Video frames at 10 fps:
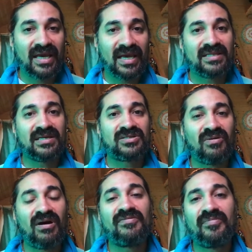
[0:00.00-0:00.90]
in the
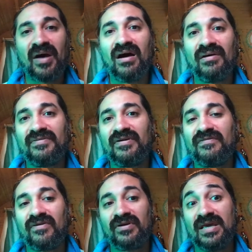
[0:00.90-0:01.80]
12th bhav
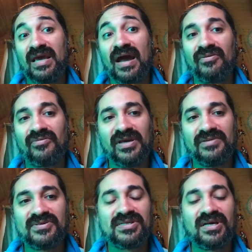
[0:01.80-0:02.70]
for Keanu Reeves.